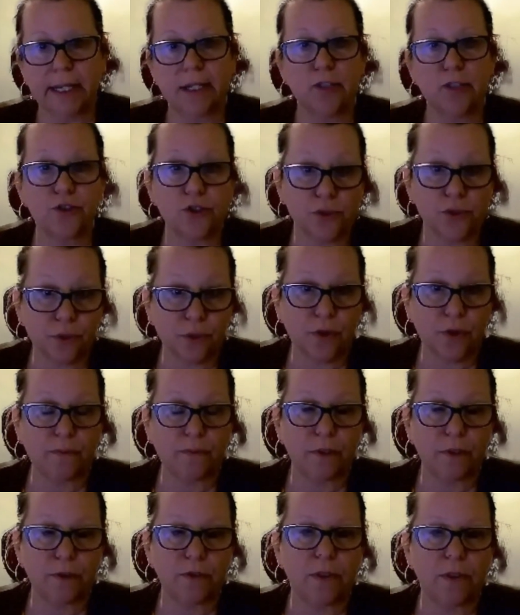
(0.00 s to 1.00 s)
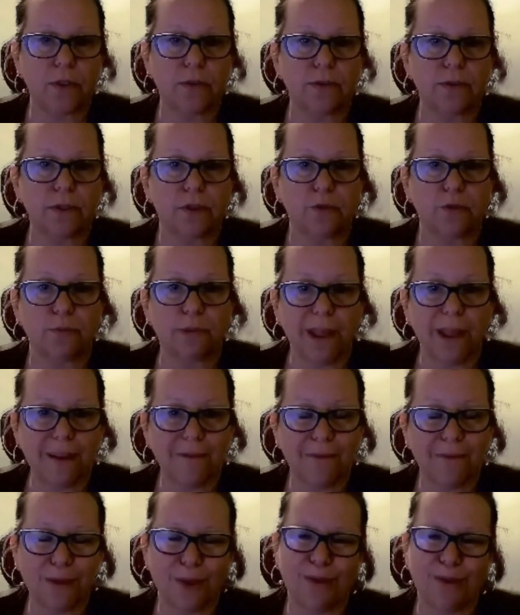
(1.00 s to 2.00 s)
And as you know, if you use those other
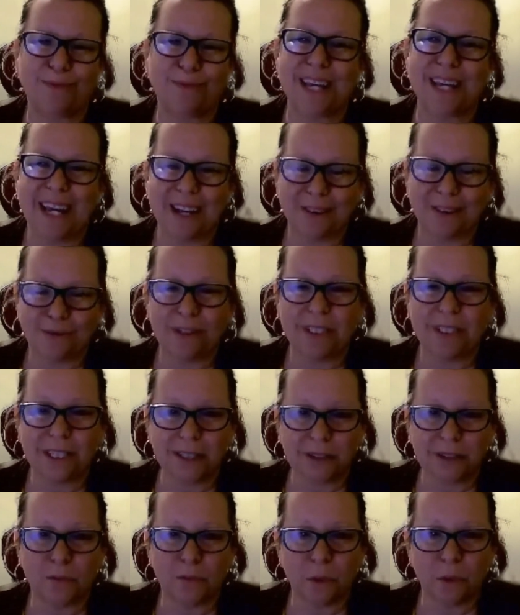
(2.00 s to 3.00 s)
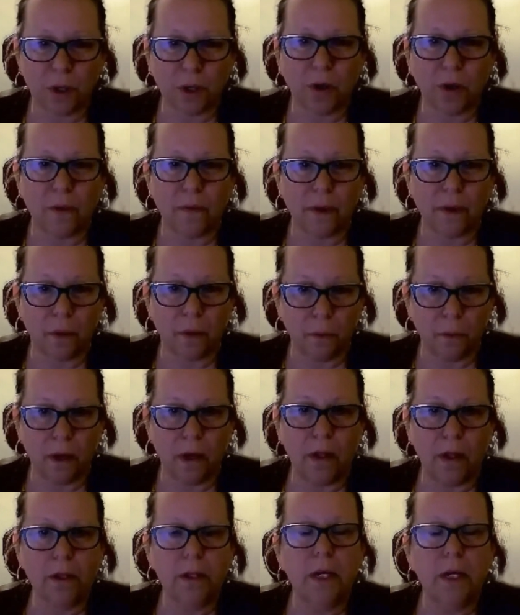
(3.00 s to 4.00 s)
platforms, it really doesn't work all that
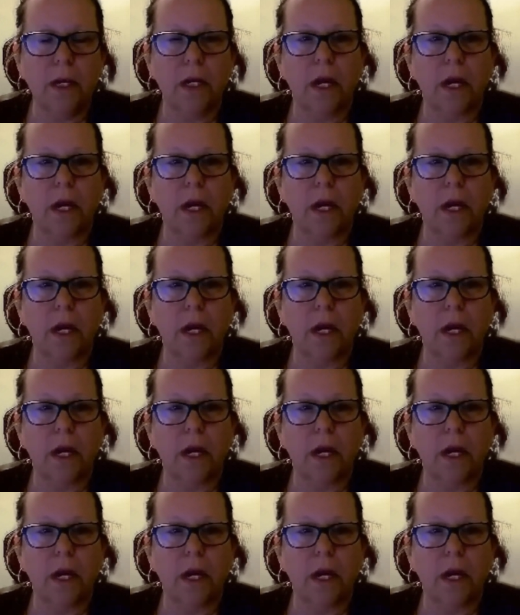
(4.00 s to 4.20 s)
well.